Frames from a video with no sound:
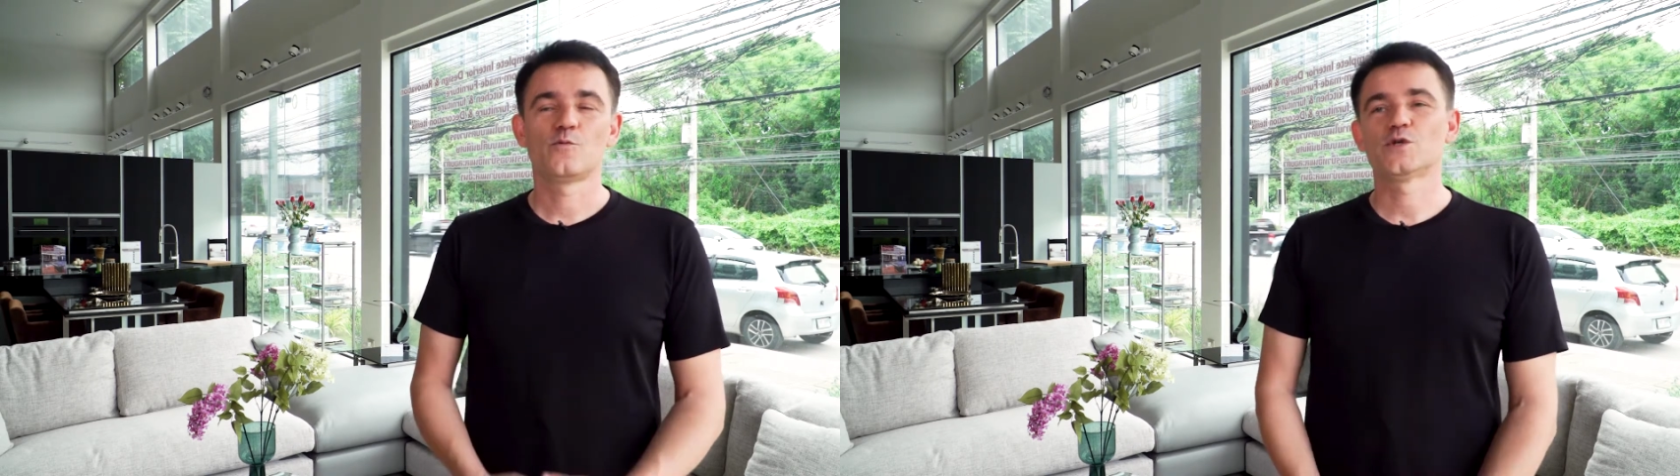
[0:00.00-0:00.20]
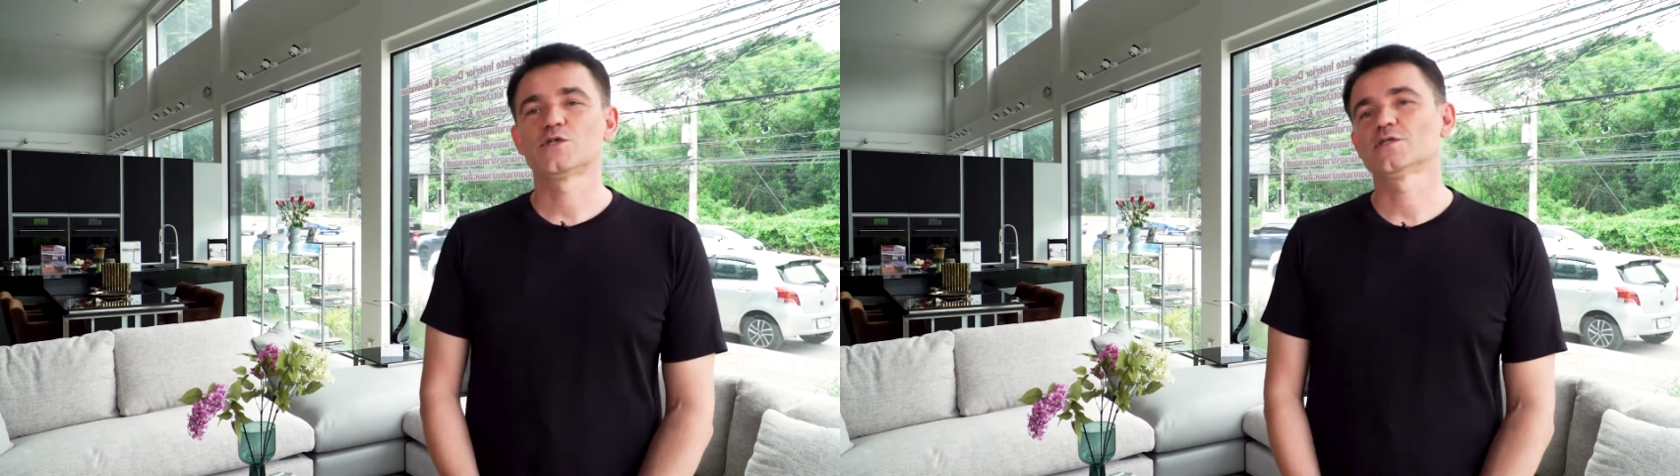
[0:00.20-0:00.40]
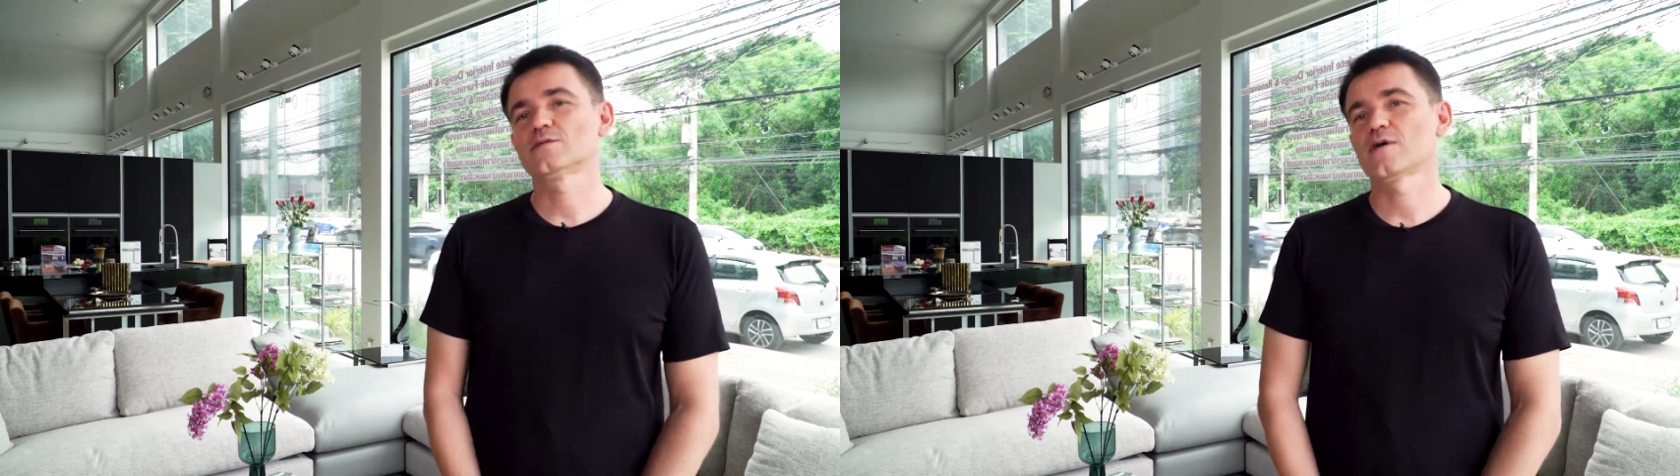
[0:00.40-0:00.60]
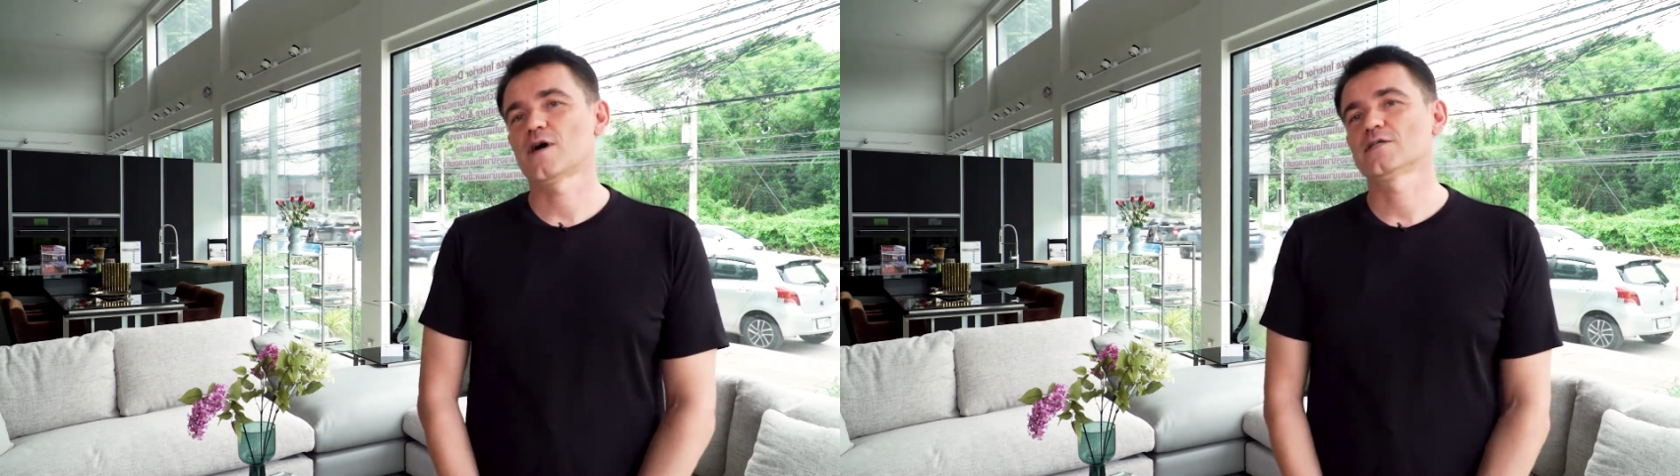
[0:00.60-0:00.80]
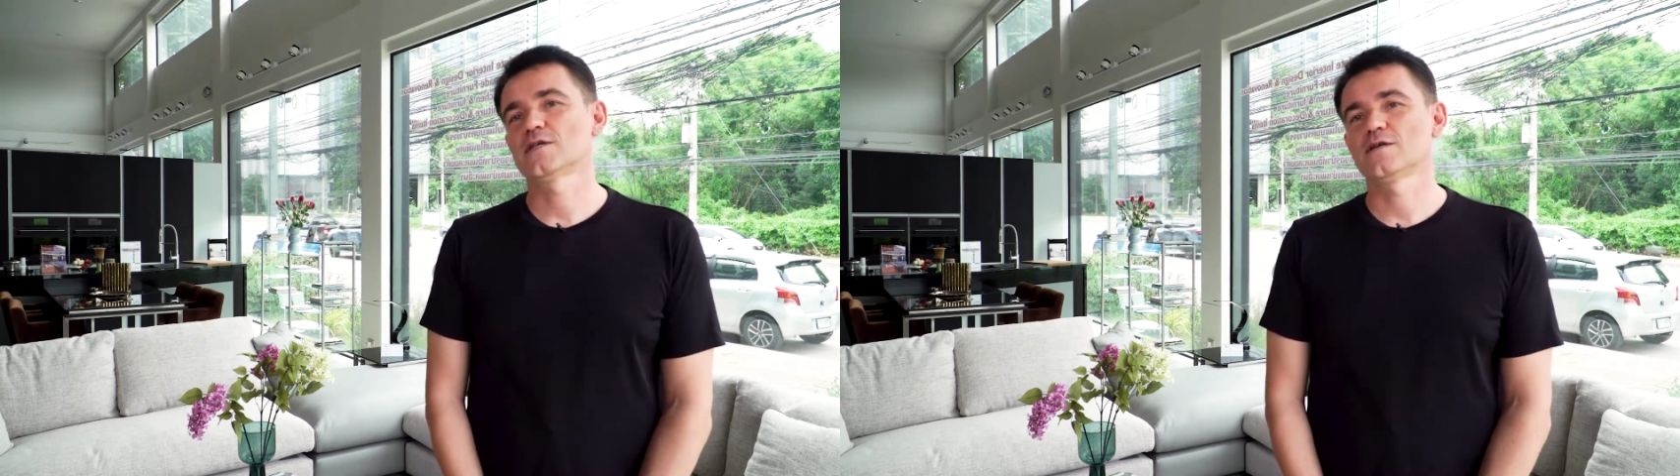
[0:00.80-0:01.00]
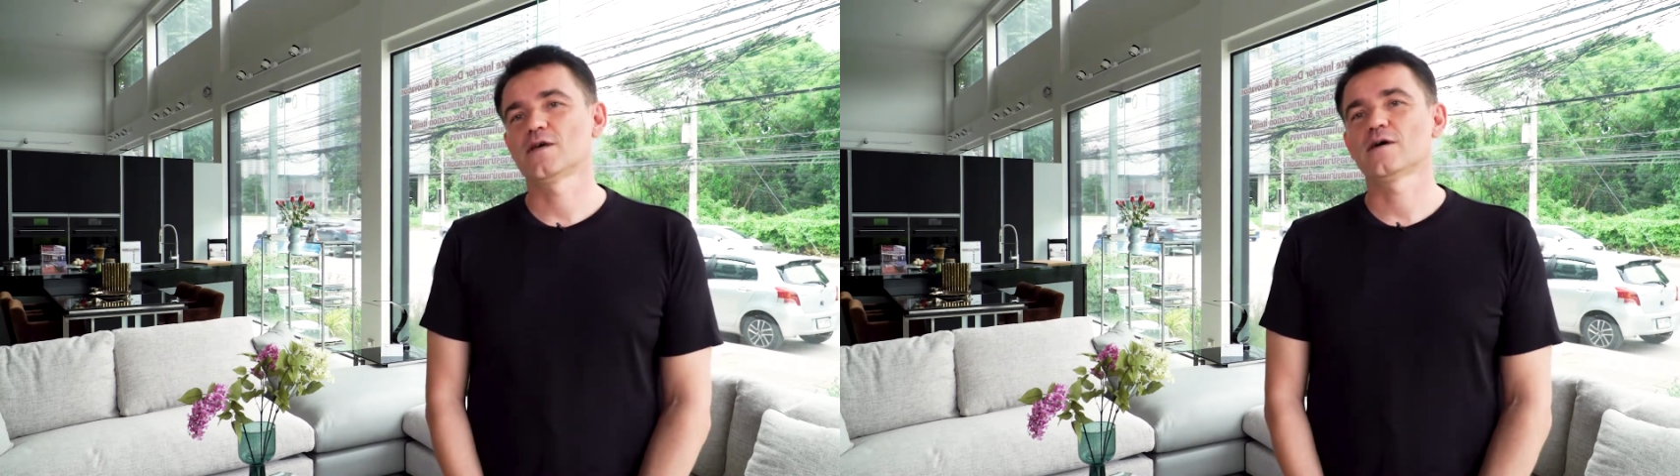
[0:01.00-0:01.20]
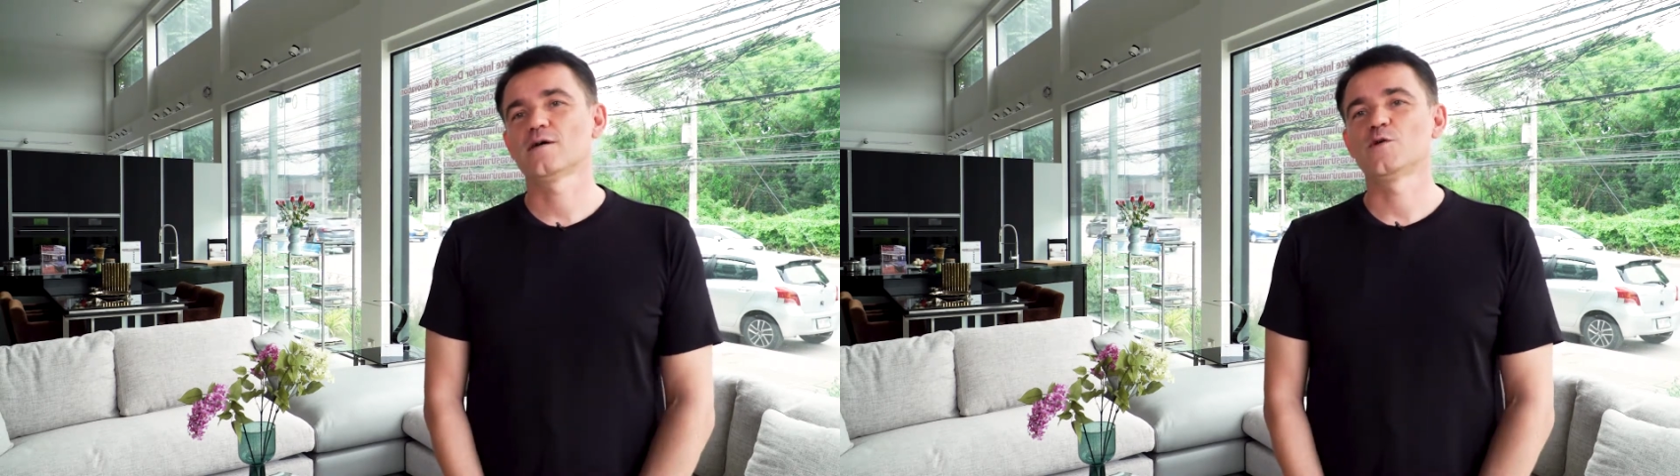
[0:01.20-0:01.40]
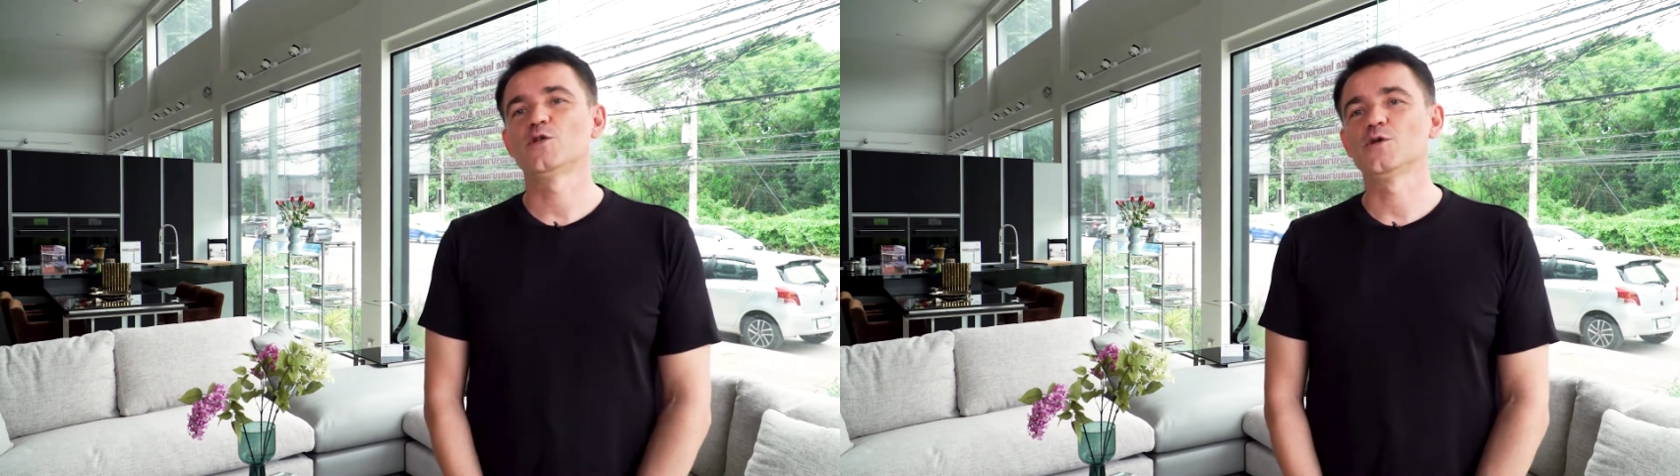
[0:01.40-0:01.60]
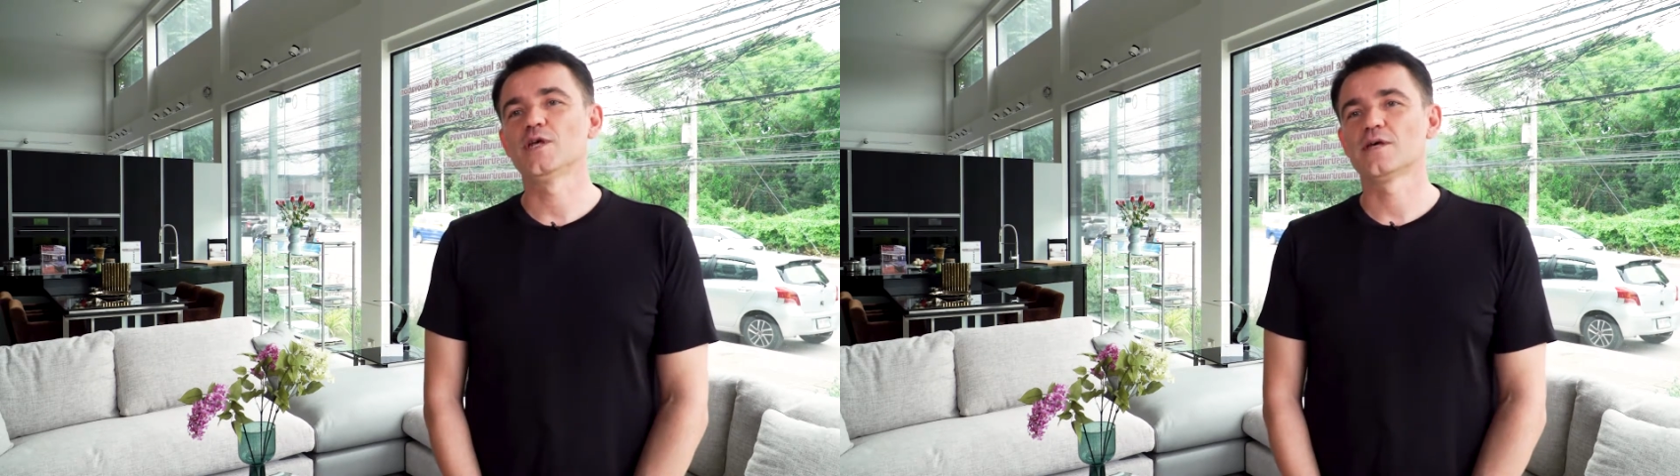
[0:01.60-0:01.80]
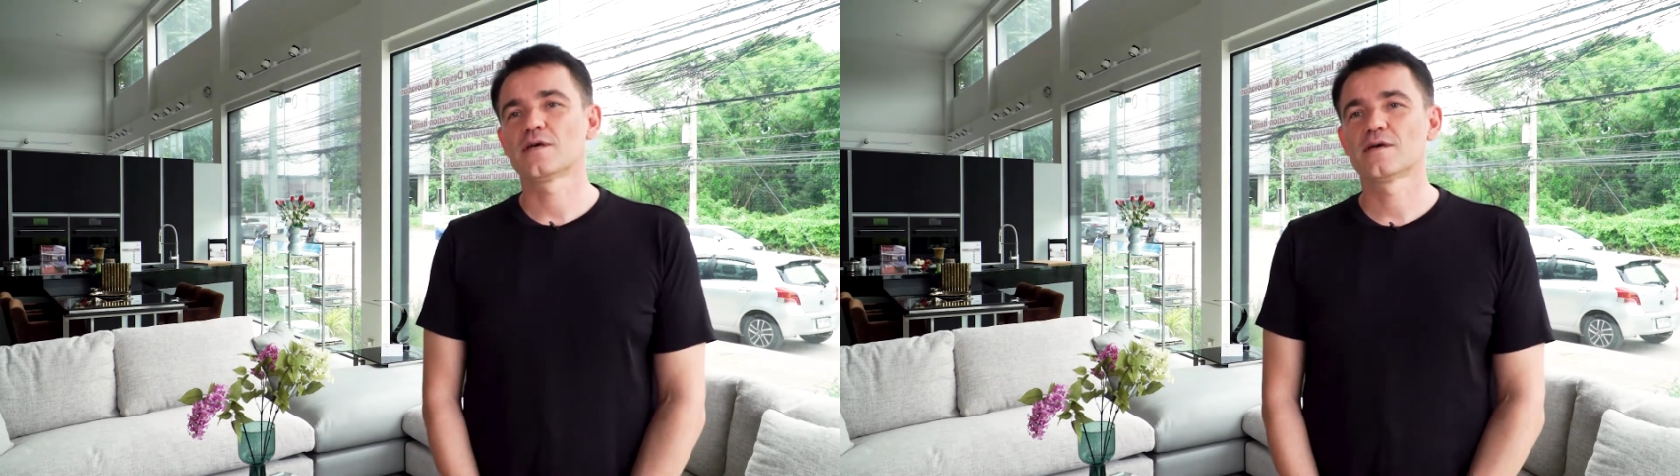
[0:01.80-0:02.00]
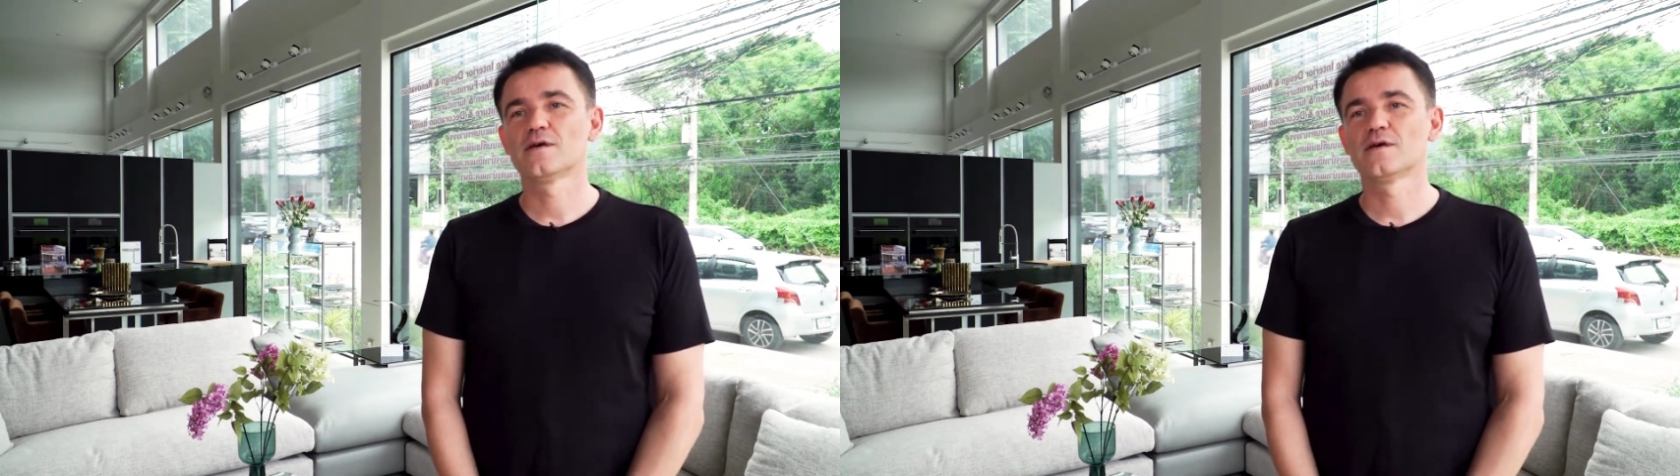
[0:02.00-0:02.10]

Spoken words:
which is, I think, yeah, a bit unique.